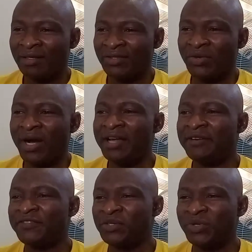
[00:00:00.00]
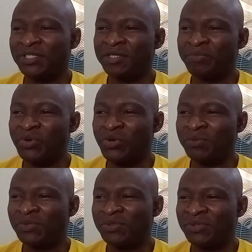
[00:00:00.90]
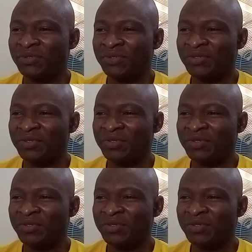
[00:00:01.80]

So higher frequency probes